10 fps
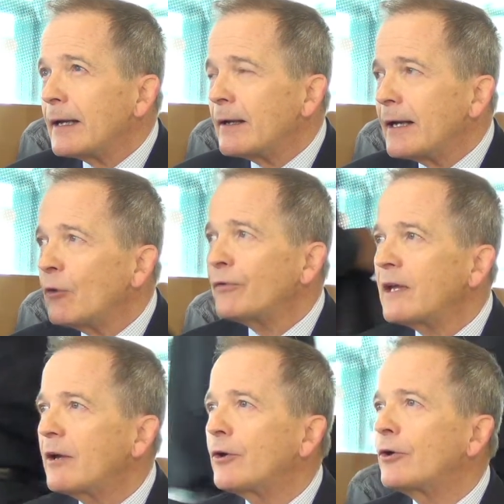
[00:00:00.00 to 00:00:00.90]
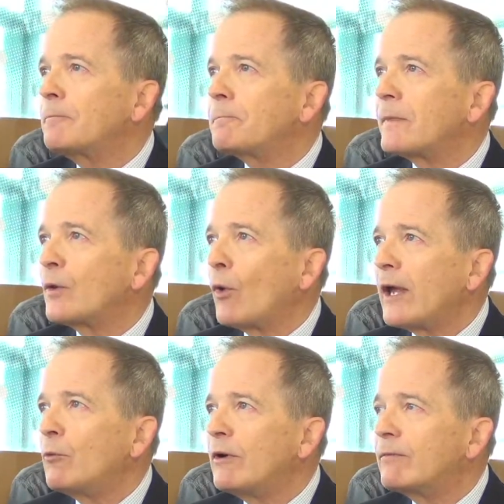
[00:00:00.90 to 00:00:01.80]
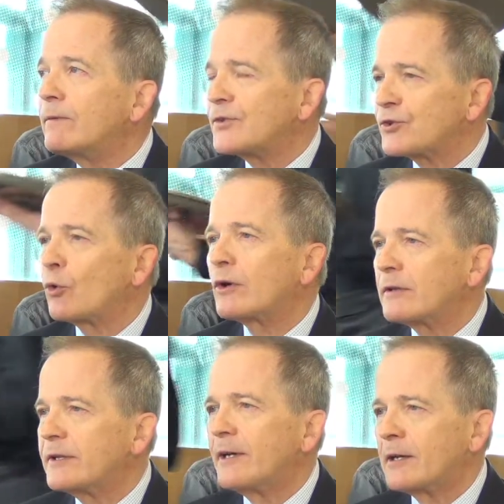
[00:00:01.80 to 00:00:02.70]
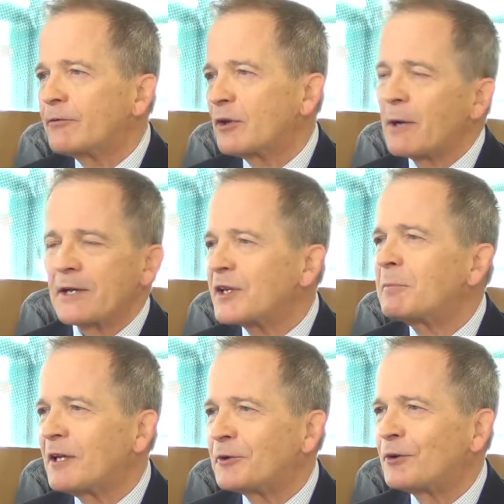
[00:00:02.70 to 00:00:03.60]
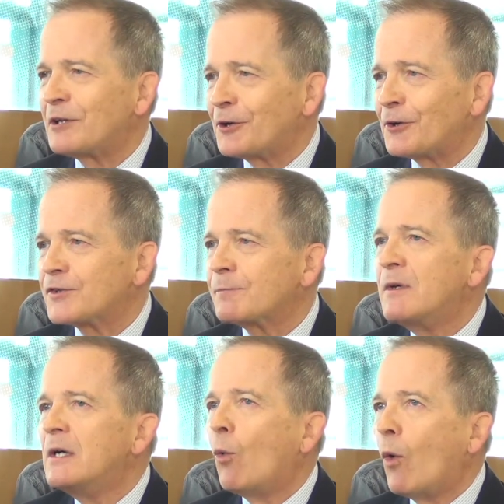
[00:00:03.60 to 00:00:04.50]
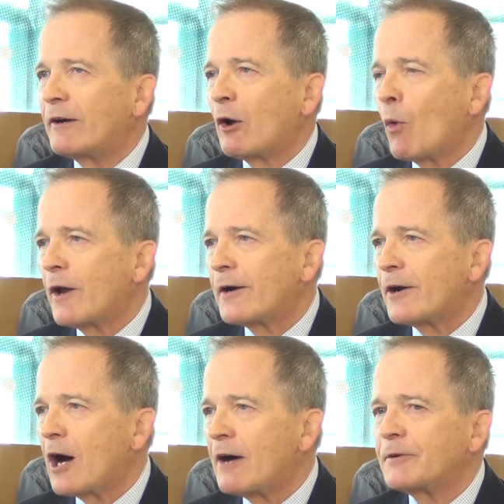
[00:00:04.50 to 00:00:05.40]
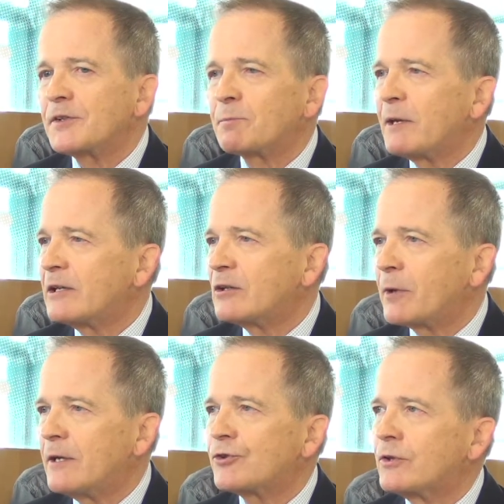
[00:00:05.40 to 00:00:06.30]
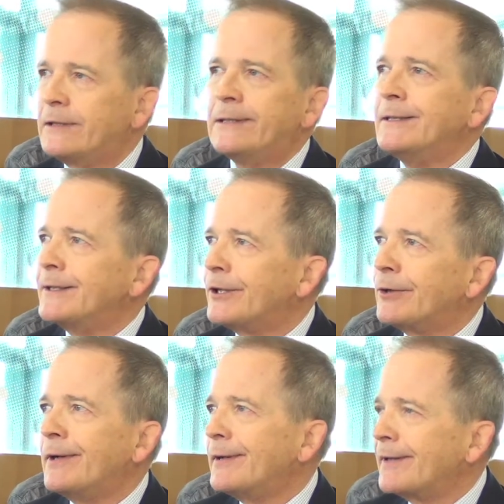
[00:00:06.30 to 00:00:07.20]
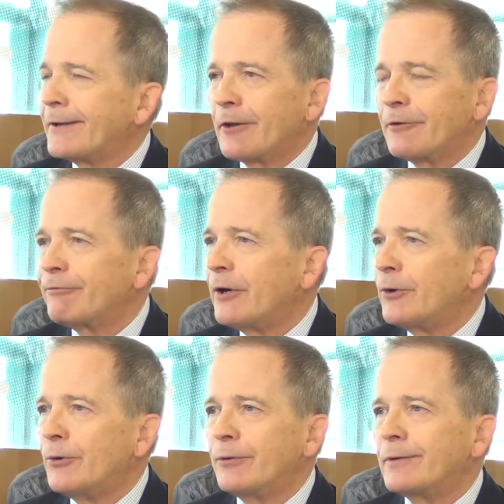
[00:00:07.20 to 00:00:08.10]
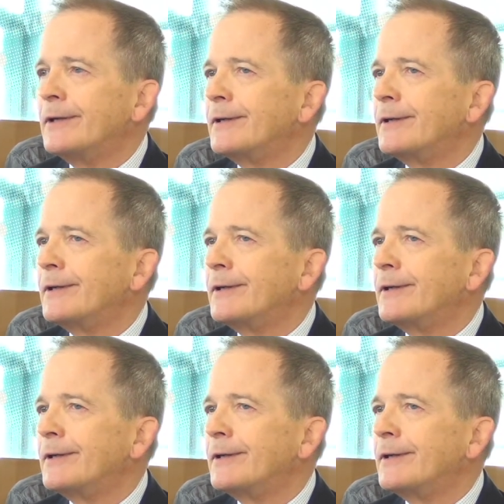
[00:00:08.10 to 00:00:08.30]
healthcare, the way we've historically done it for the past couple hundred years, one-on-one in an office, making the patient, get on the phone,